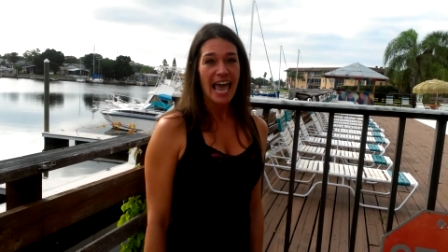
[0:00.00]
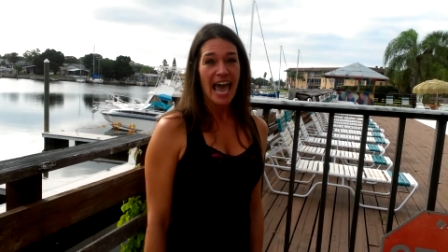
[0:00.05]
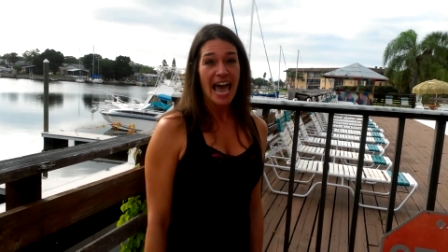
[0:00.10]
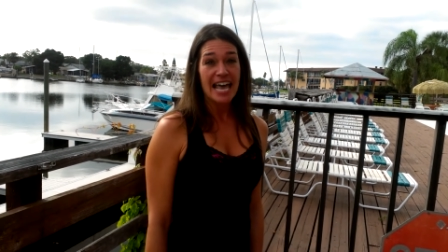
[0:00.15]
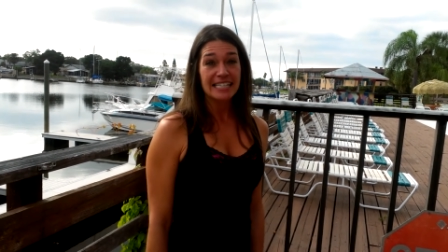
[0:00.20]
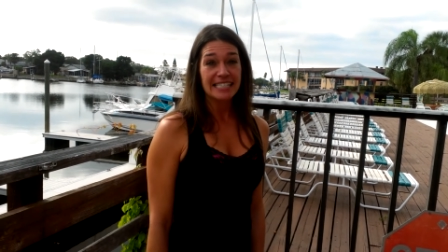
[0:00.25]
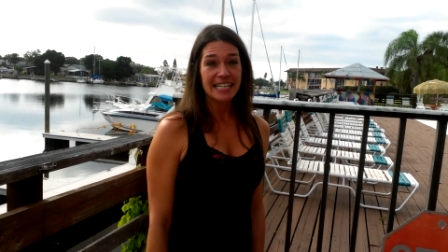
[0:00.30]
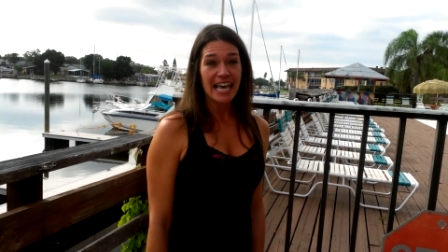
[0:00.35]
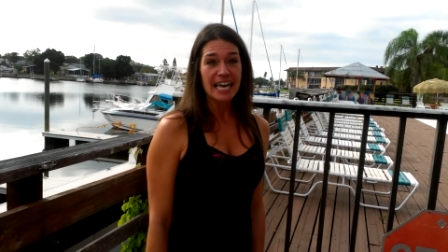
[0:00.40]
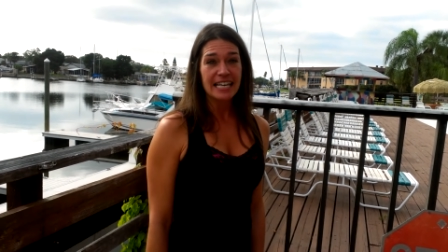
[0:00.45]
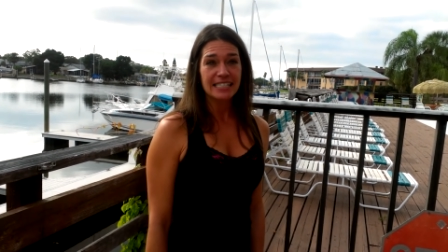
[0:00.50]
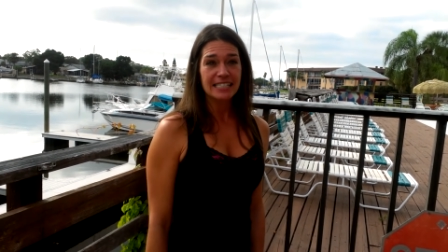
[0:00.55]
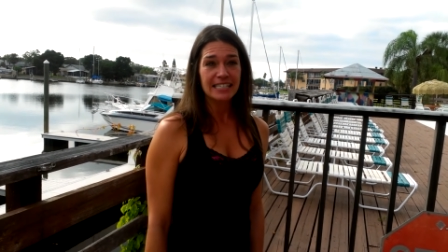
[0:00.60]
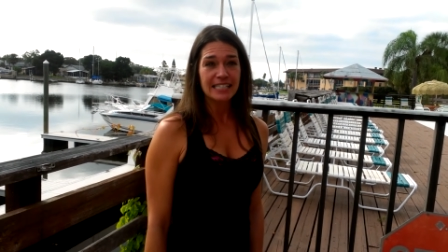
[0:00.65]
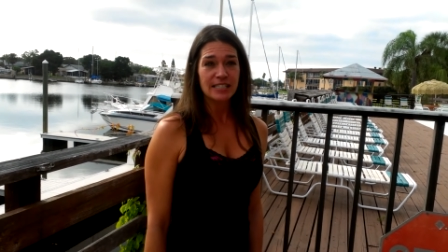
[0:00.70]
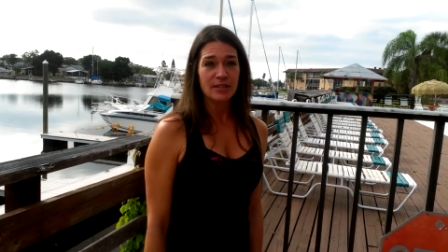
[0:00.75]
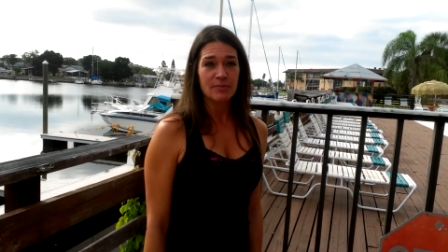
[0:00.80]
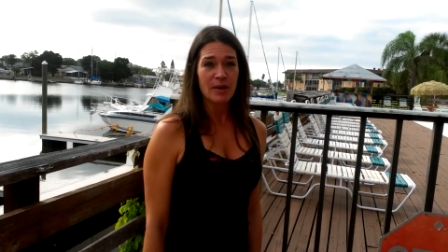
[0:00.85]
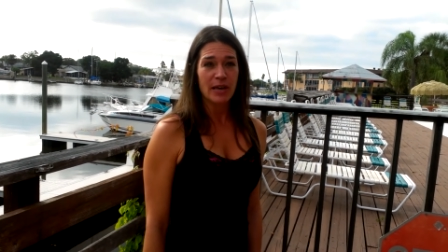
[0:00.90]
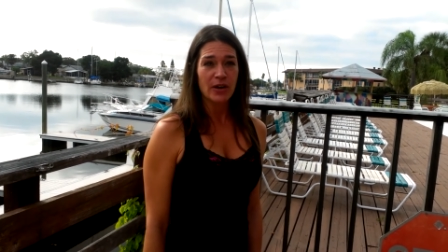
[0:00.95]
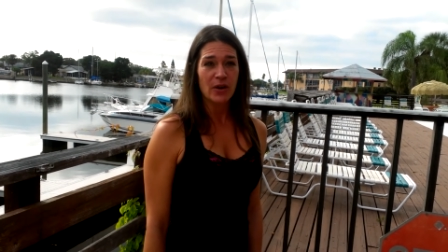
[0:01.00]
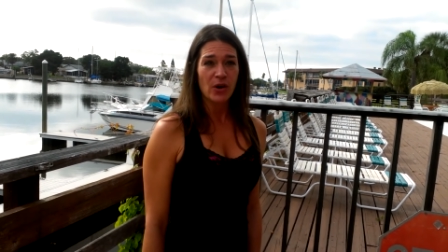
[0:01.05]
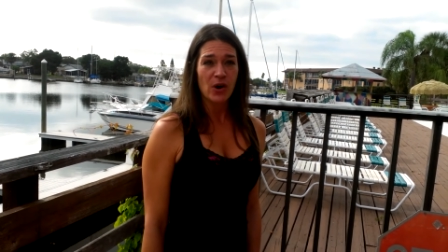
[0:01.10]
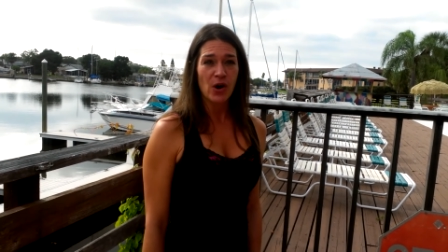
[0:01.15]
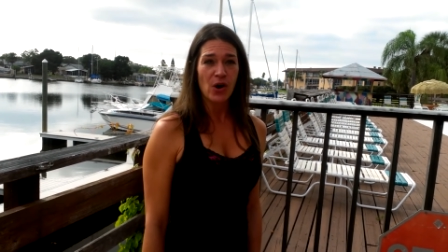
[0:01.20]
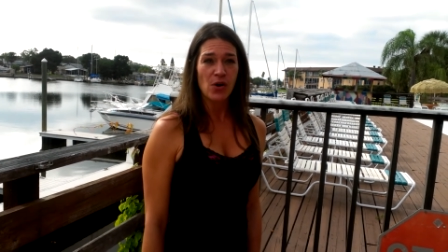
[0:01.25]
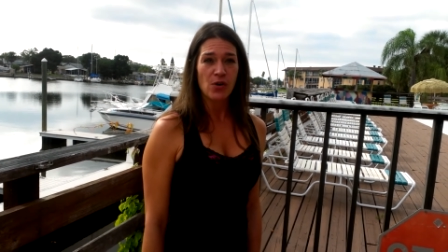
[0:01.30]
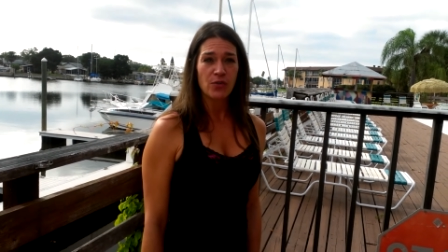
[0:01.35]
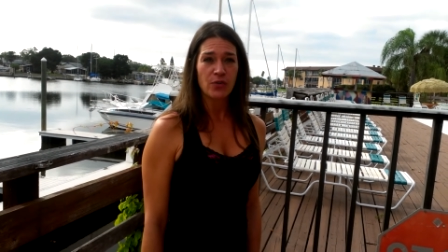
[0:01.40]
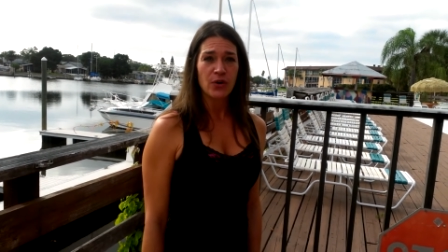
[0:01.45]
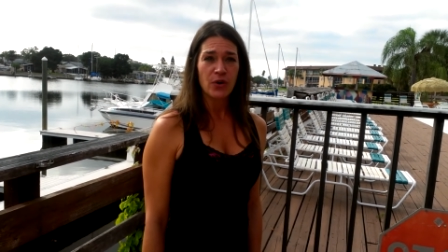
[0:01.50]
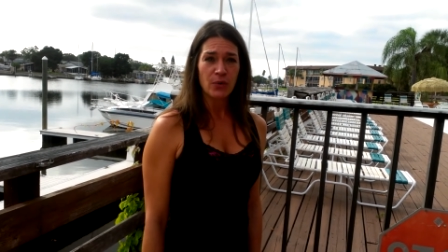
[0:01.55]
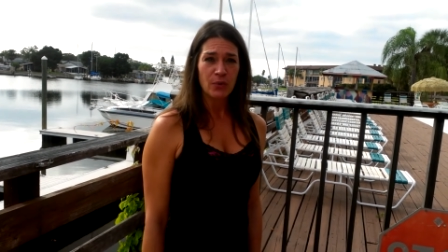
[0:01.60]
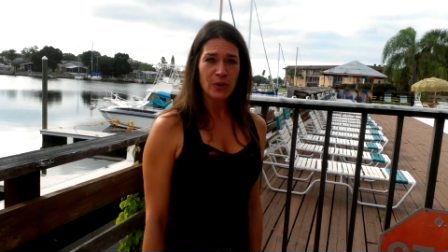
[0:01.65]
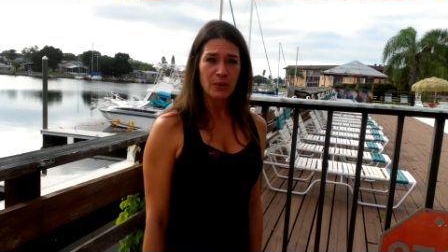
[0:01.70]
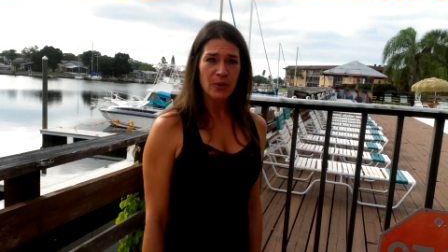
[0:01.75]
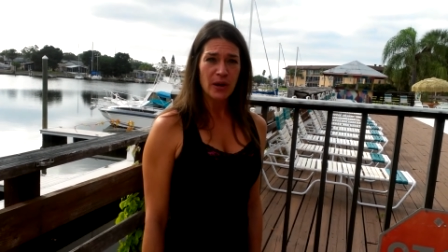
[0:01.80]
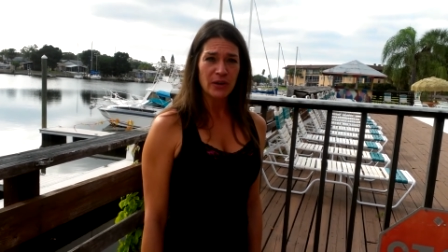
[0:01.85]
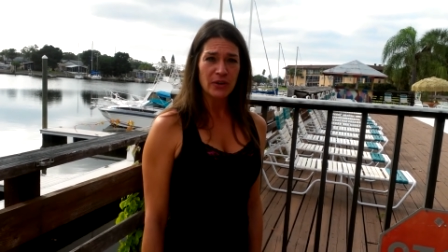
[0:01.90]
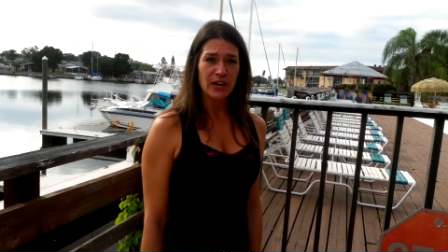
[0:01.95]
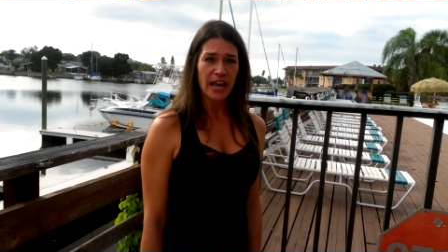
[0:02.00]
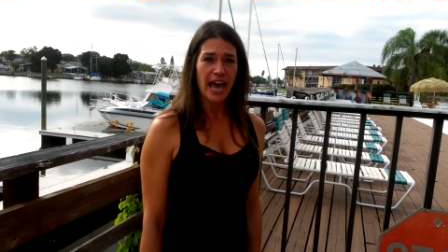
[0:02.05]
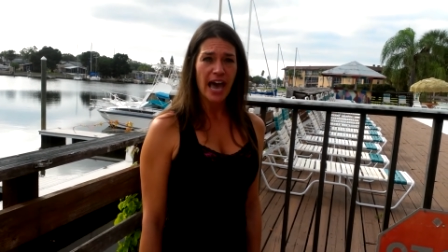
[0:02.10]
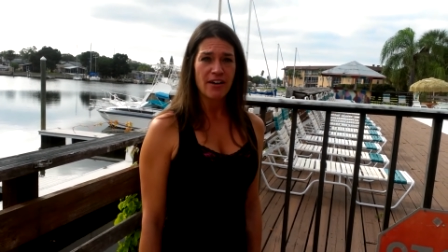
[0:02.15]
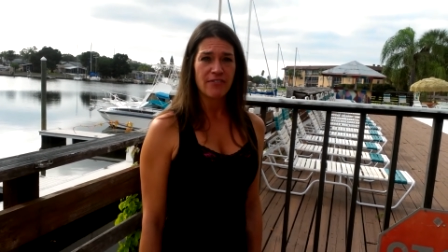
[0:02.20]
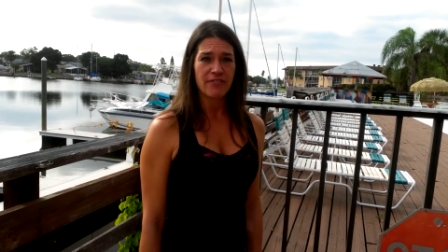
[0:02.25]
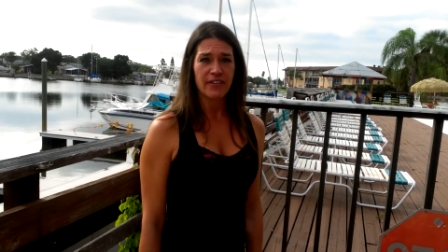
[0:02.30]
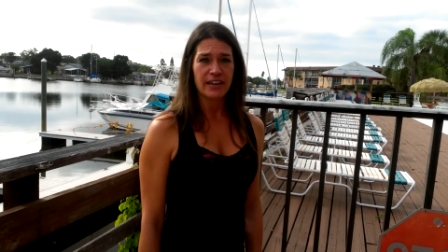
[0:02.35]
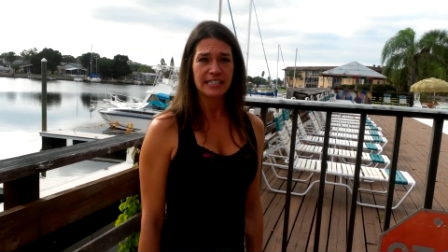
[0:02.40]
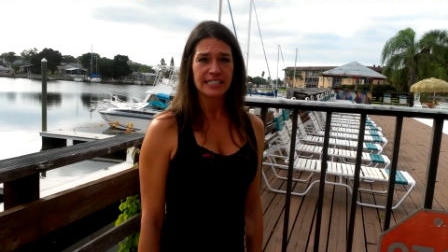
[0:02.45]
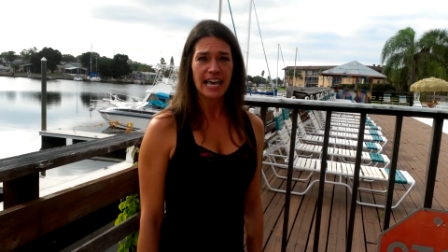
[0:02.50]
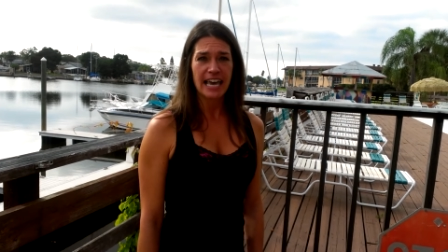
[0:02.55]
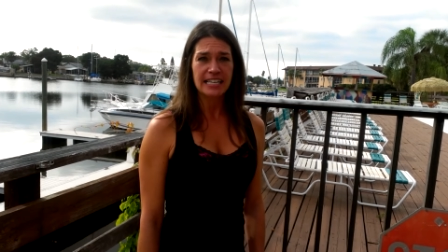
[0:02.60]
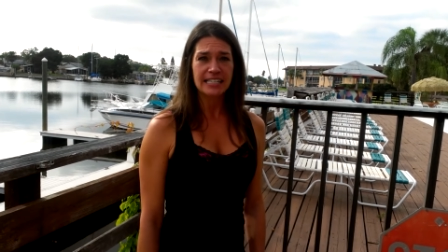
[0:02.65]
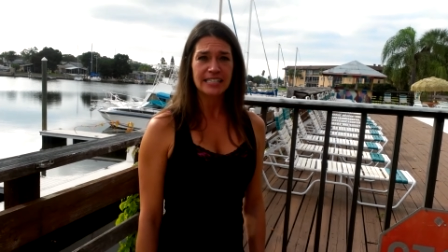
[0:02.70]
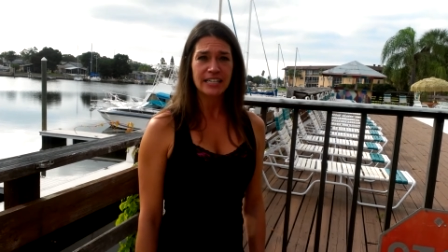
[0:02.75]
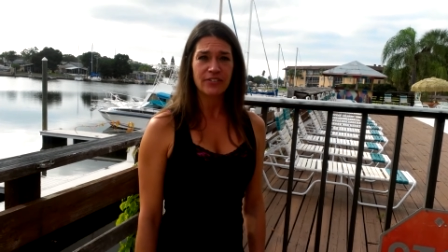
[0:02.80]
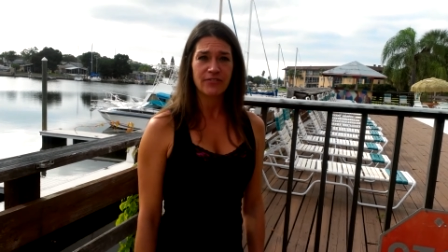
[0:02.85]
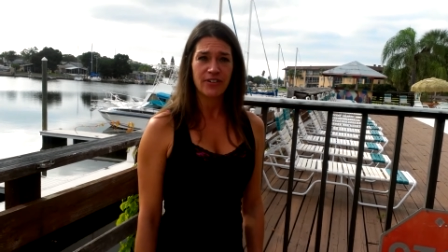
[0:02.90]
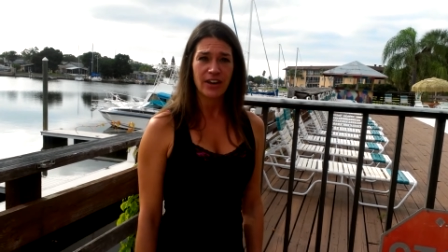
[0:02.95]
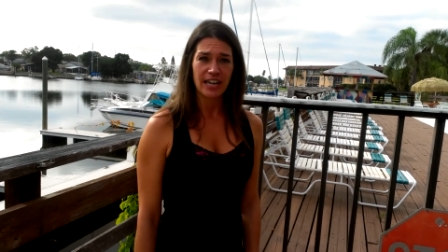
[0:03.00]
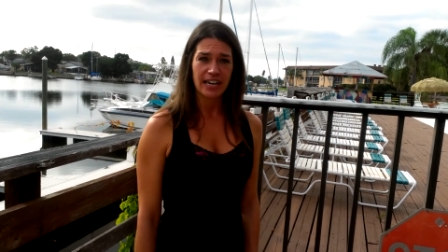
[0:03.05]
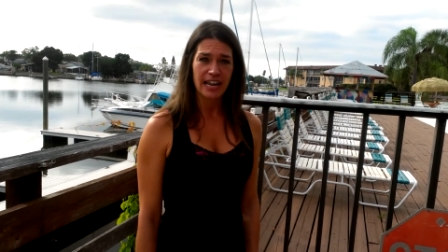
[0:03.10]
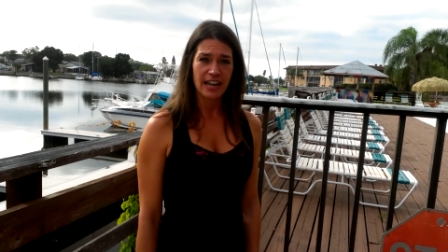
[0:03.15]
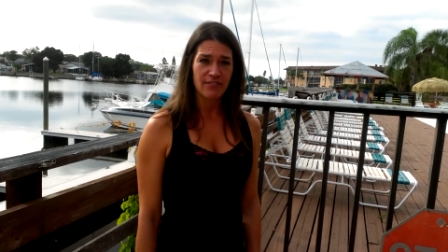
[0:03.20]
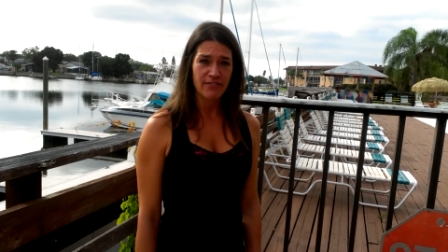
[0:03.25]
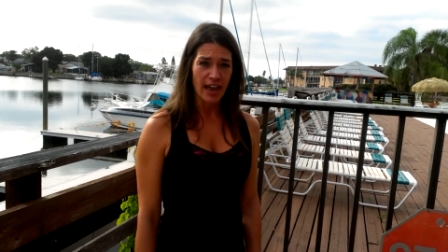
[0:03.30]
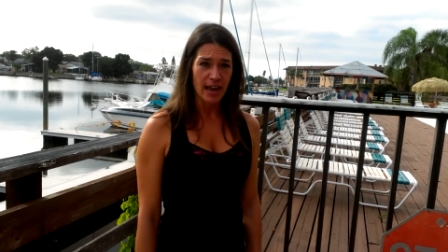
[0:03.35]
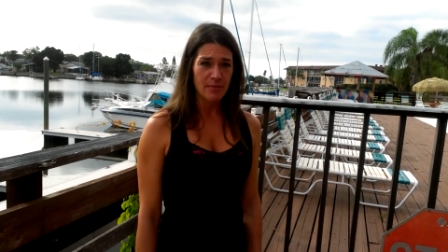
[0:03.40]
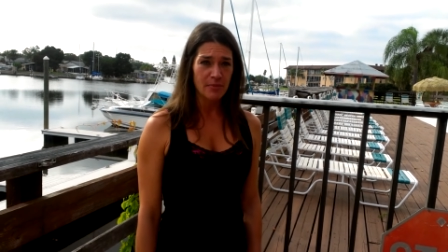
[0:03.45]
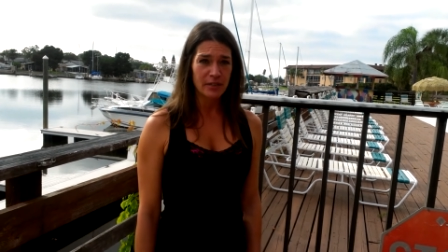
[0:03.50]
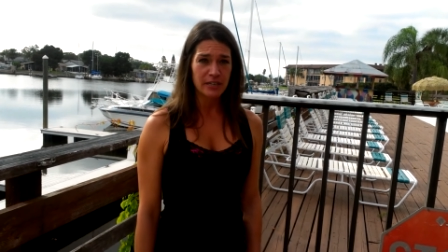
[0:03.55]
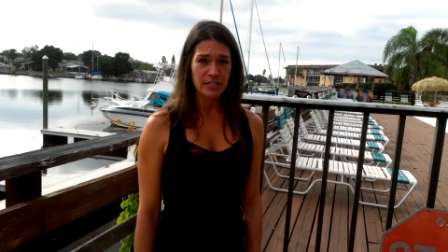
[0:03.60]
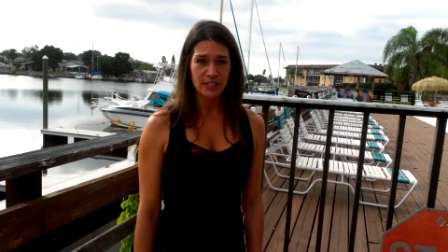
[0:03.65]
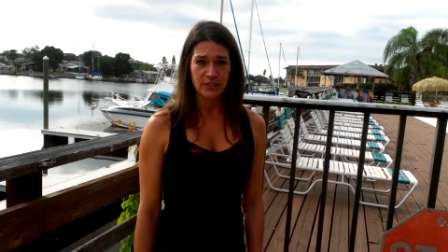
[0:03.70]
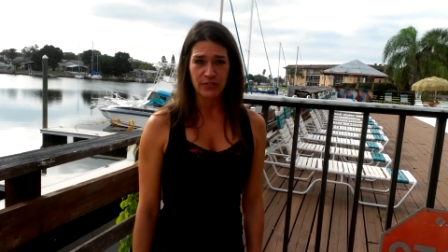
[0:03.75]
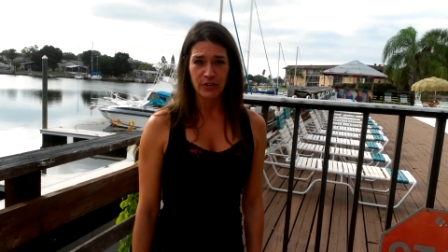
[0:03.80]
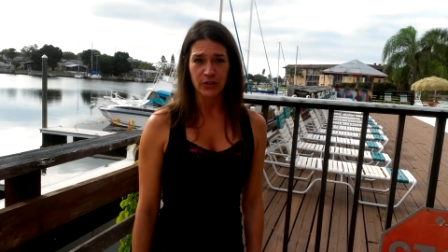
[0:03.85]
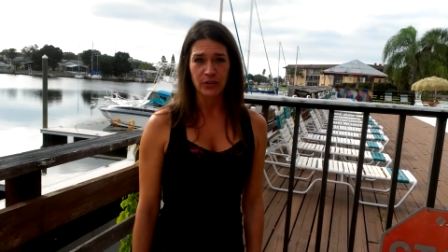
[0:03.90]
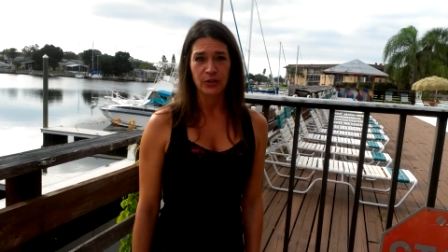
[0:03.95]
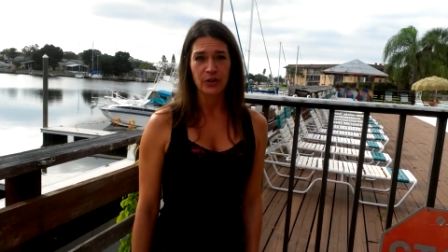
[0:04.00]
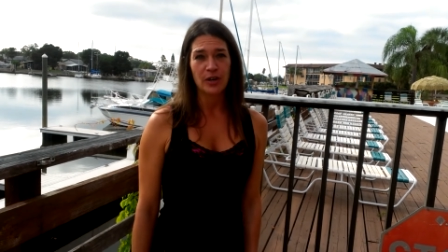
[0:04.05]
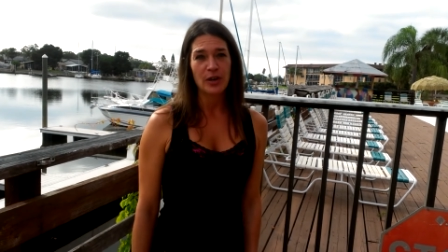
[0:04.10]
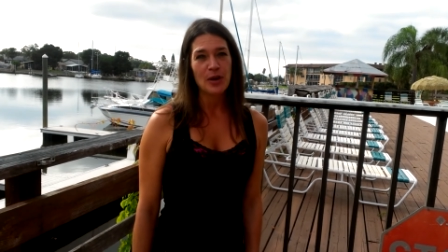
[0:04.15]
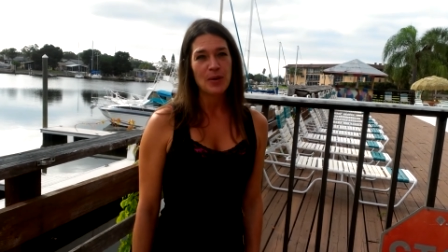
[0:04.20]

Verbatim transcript: At Sassy's and Mango Cove, we want you to have fantastic fun and fabulous food.